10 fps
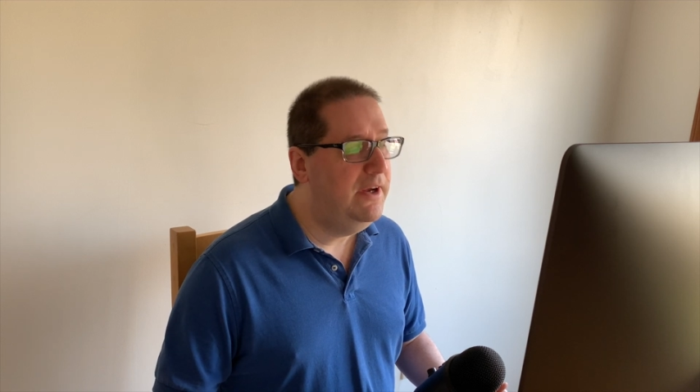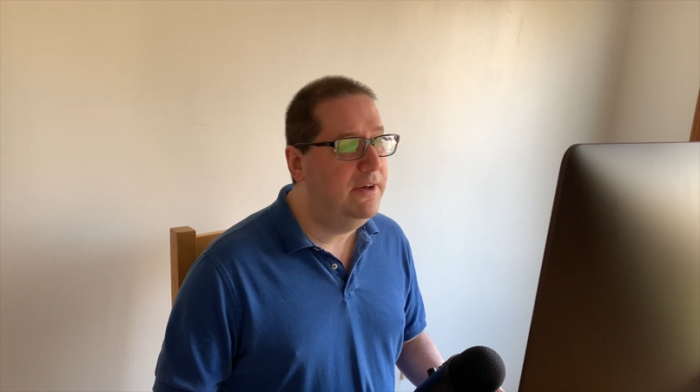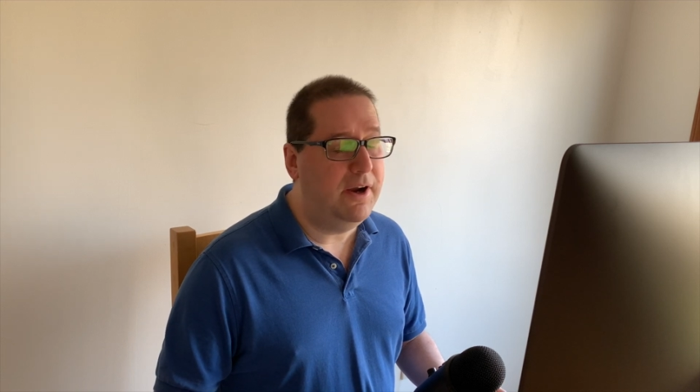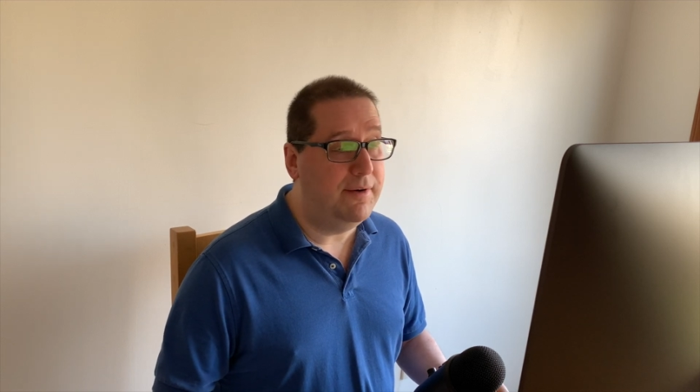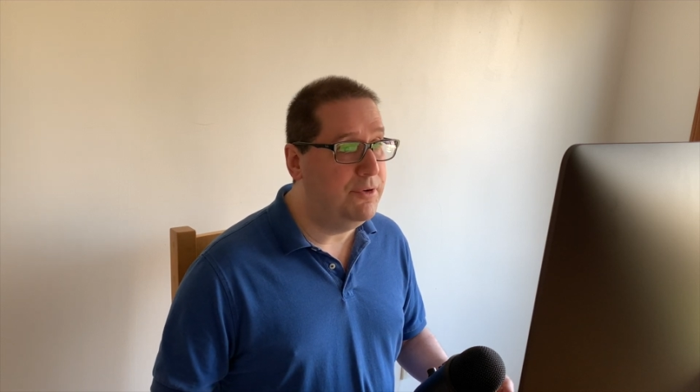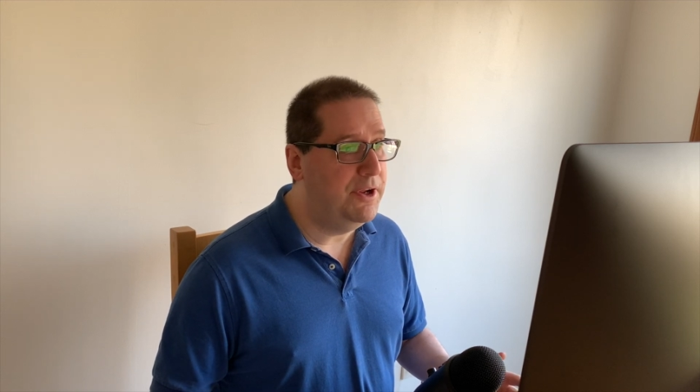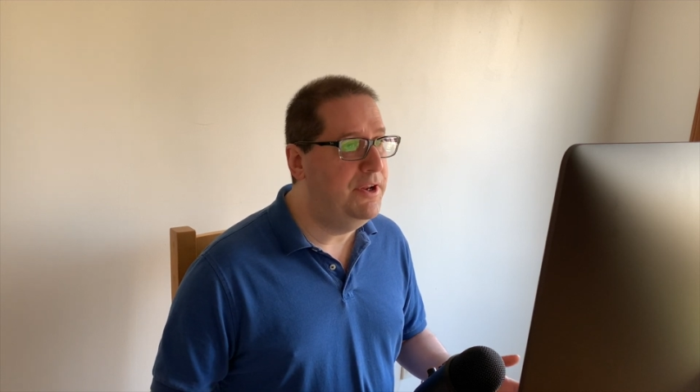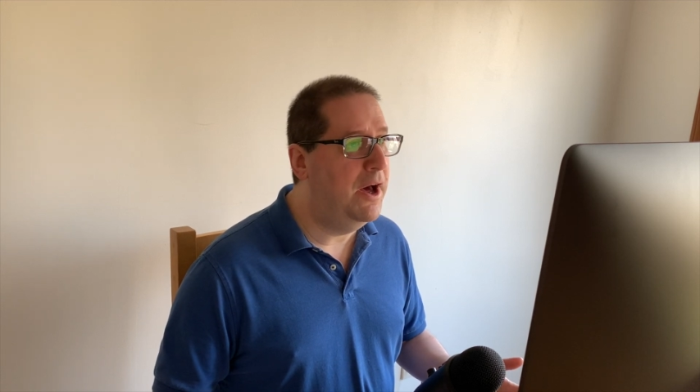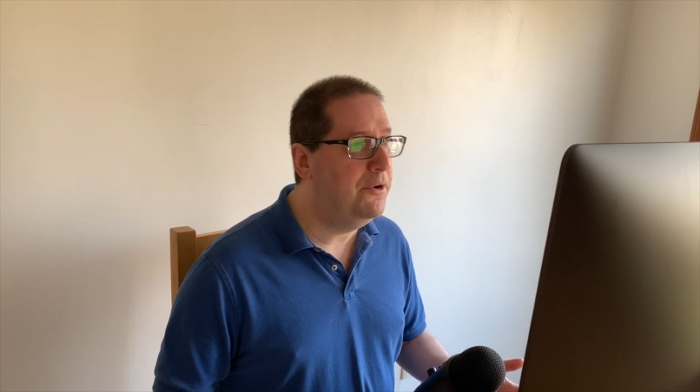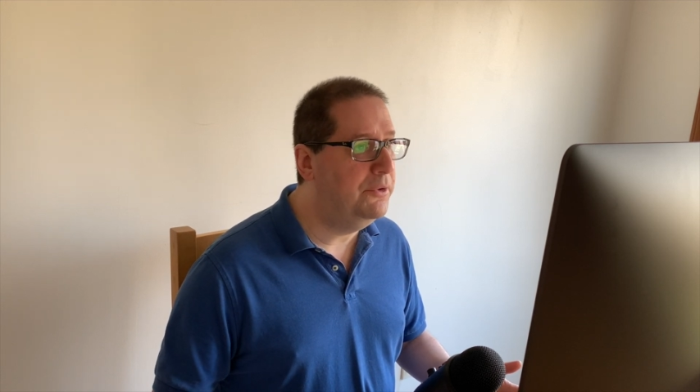covering
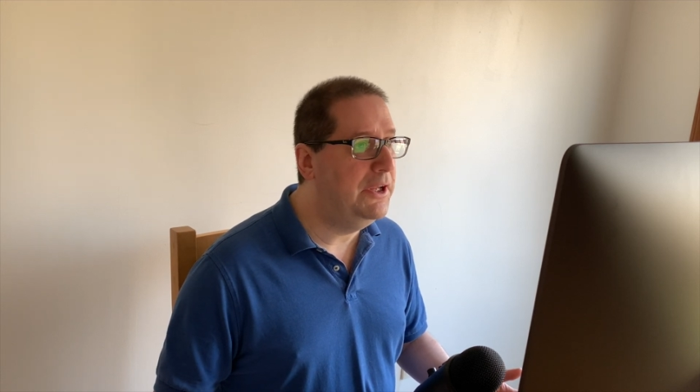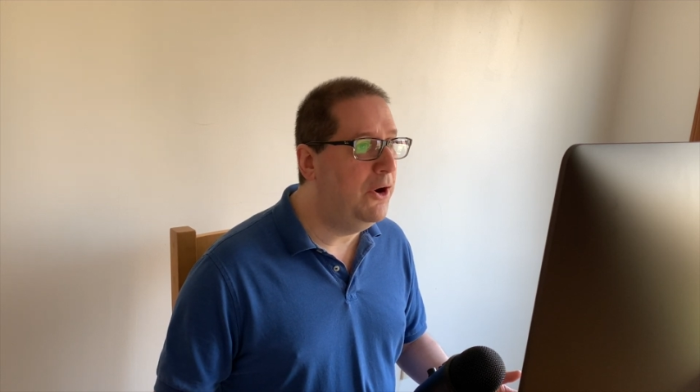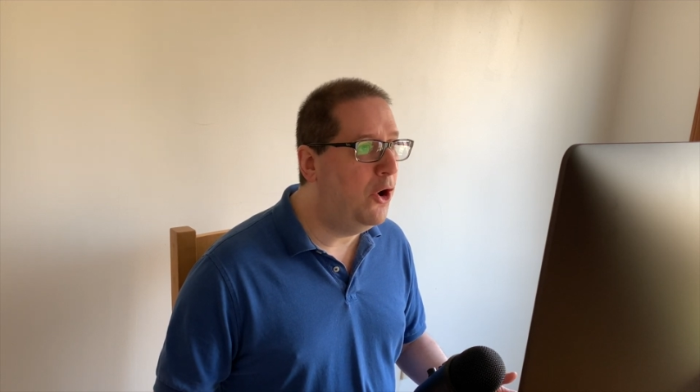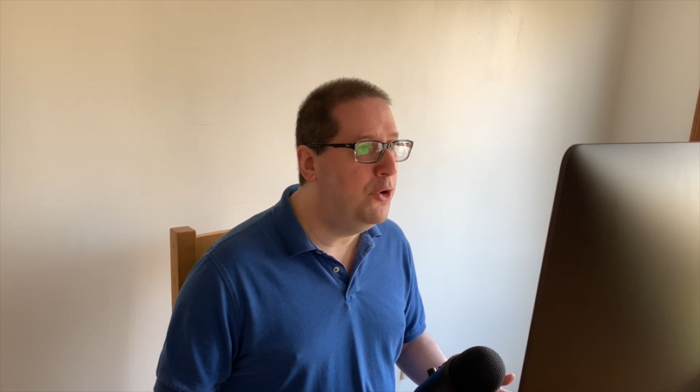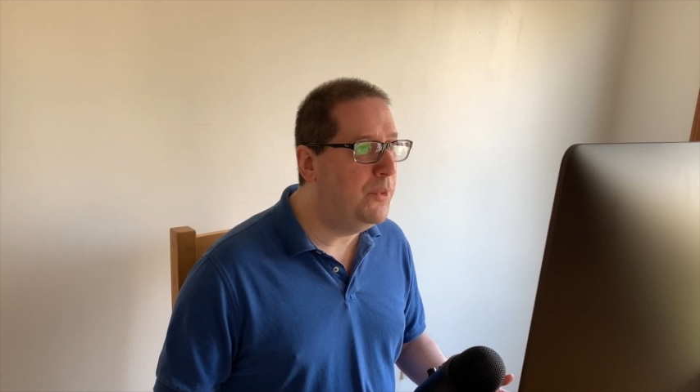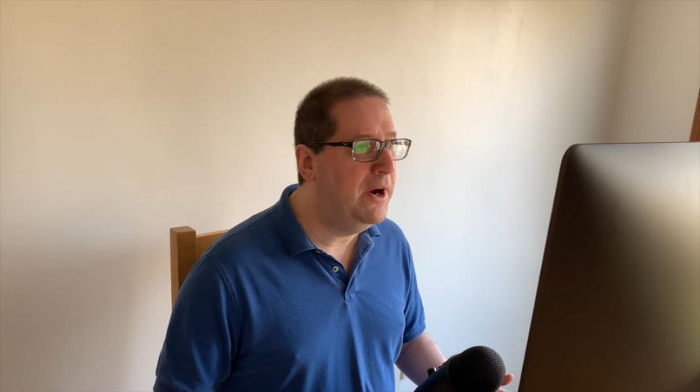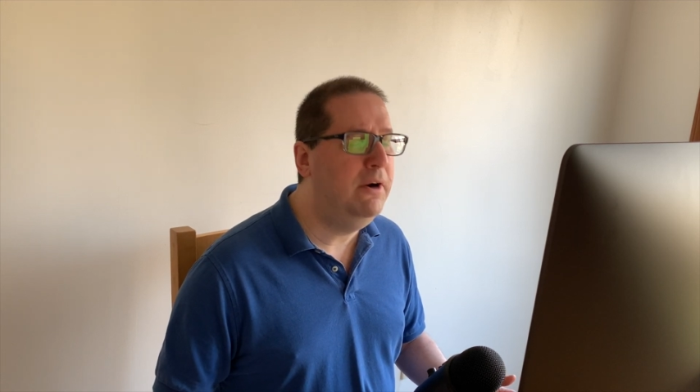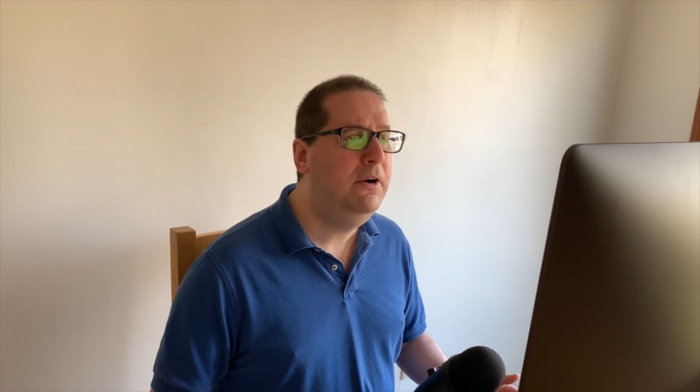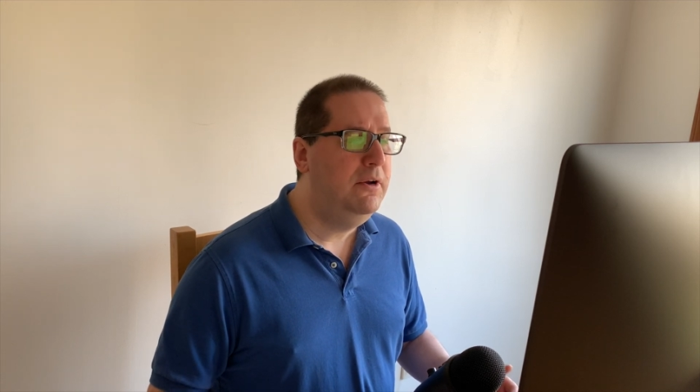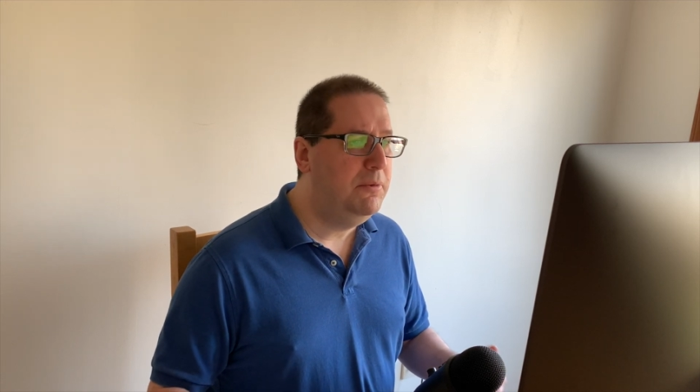not only
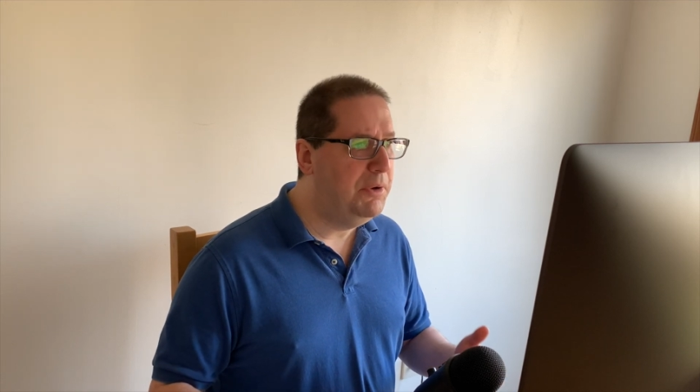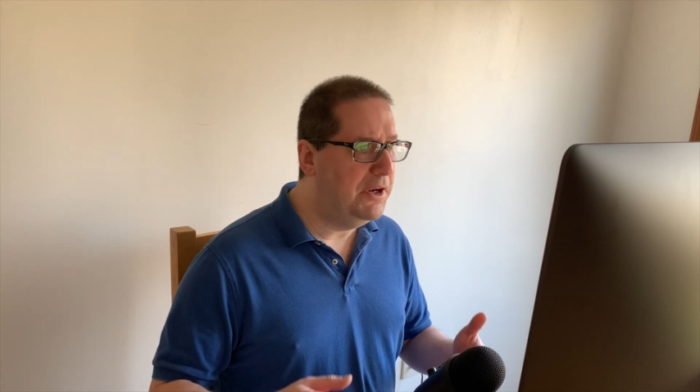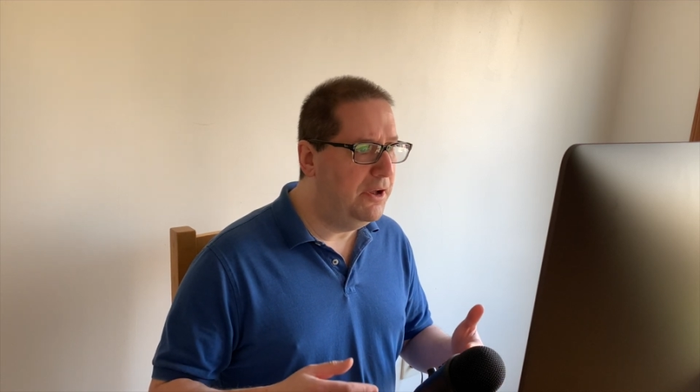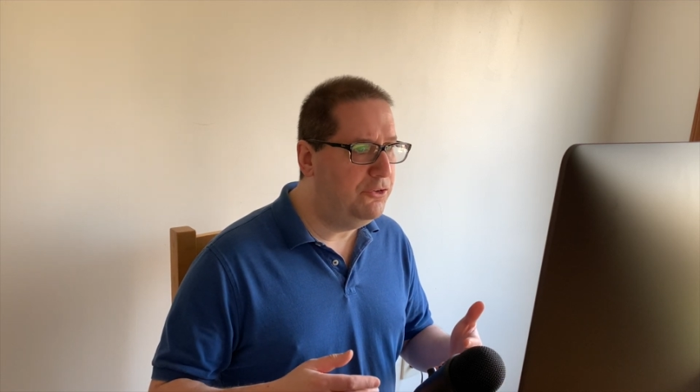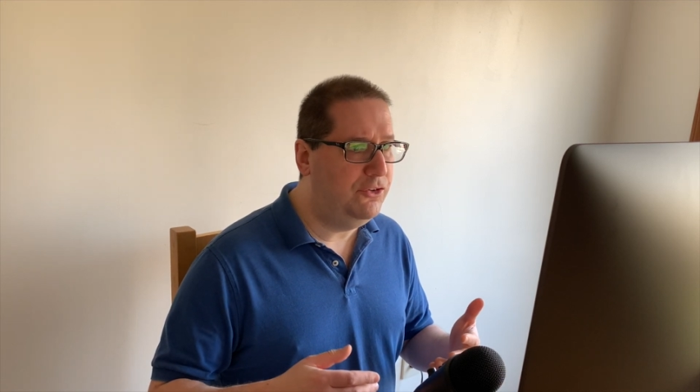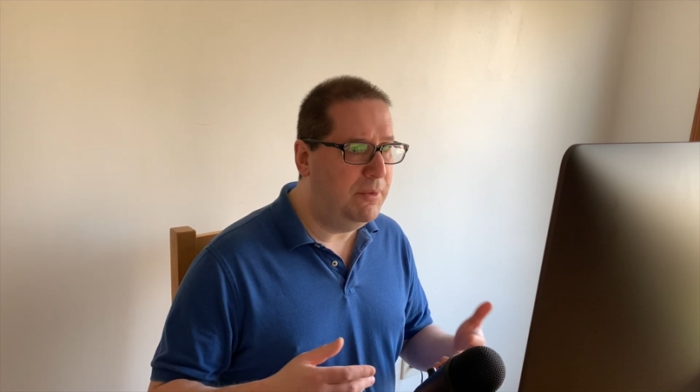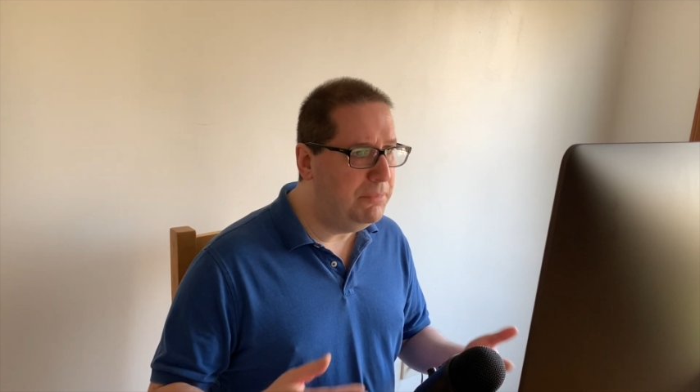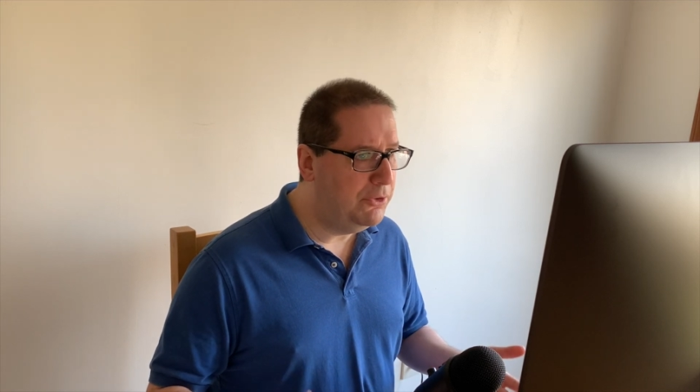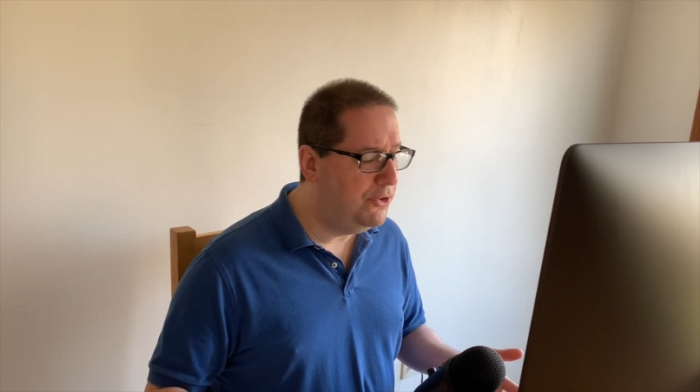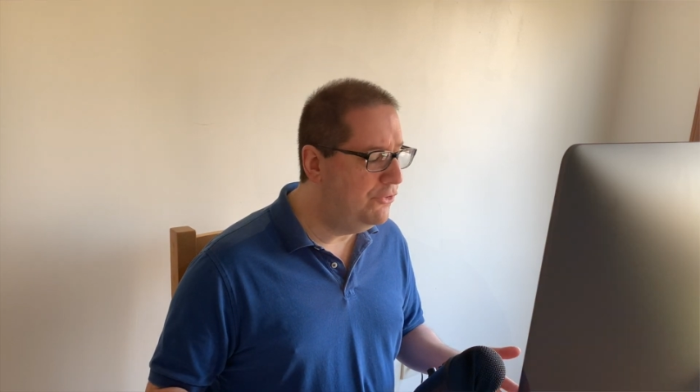hardware, but
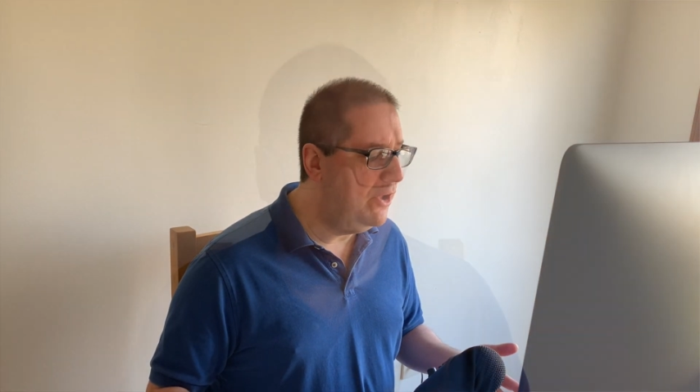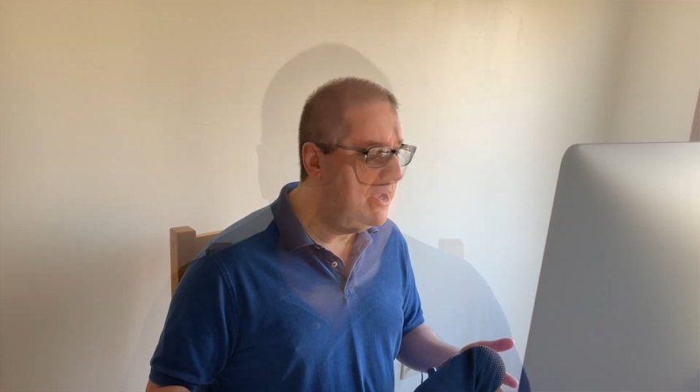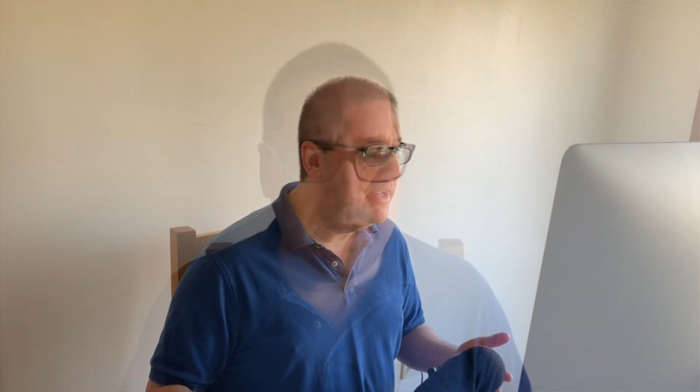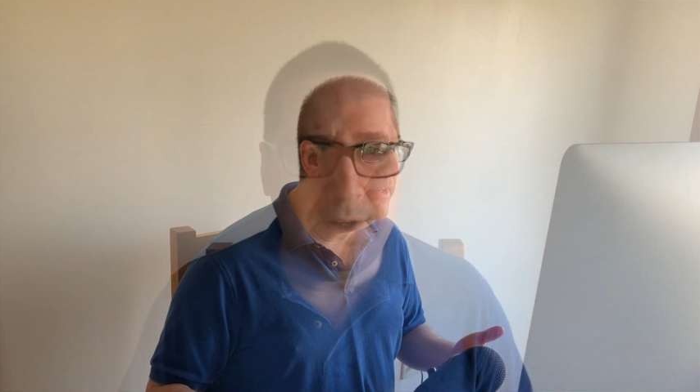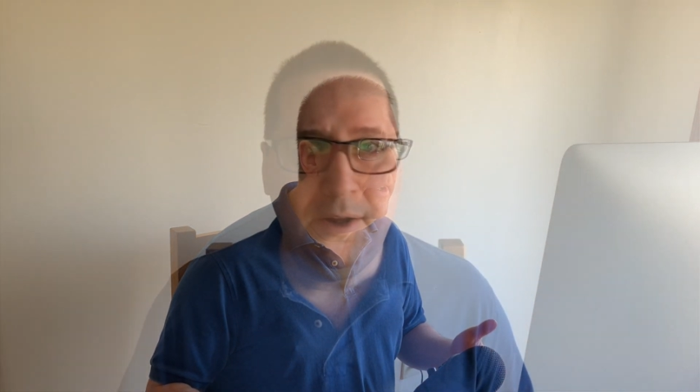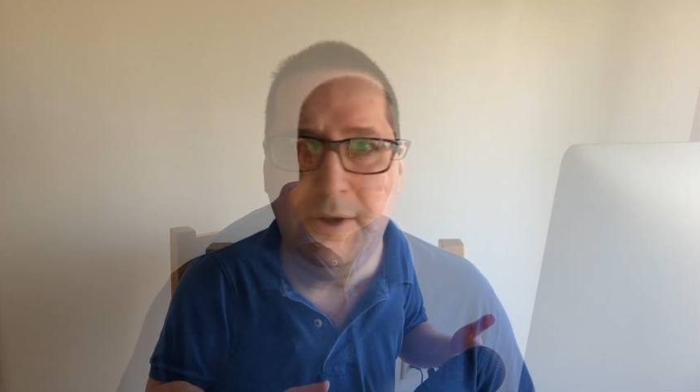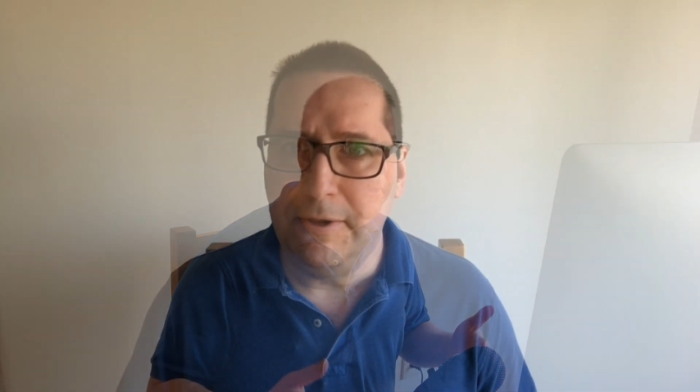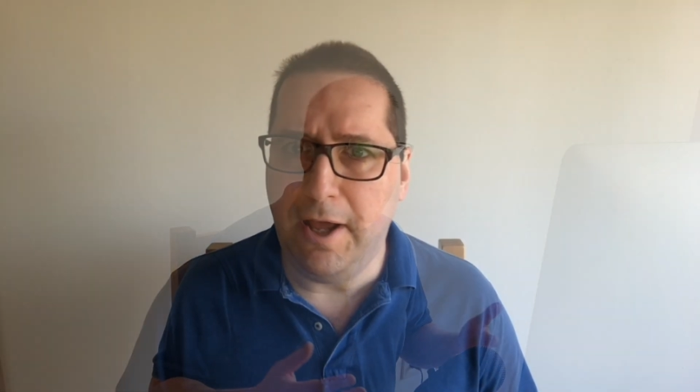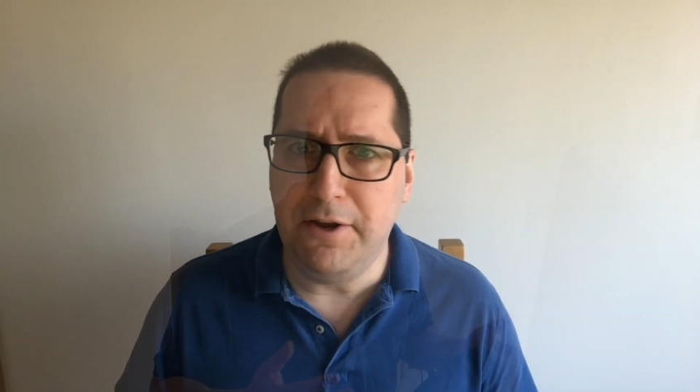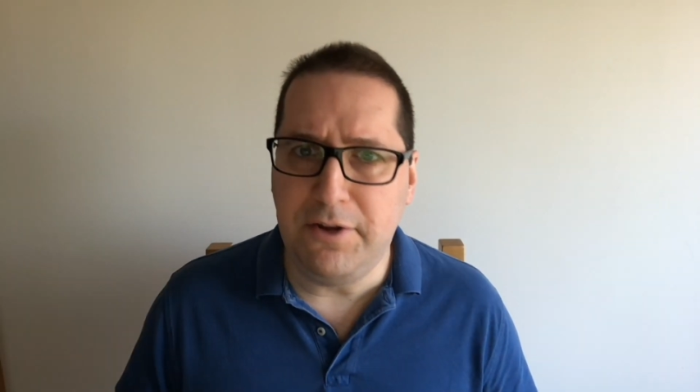assembler design,
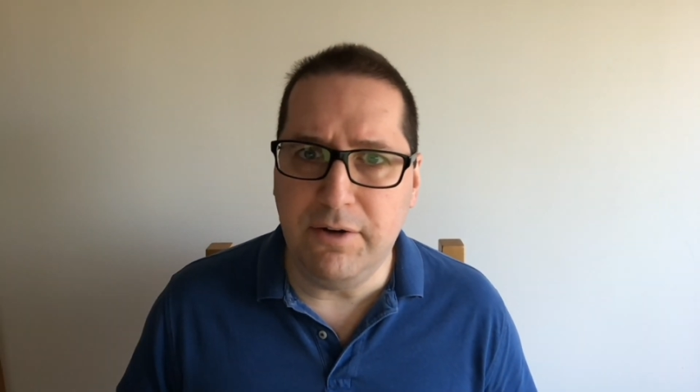the idea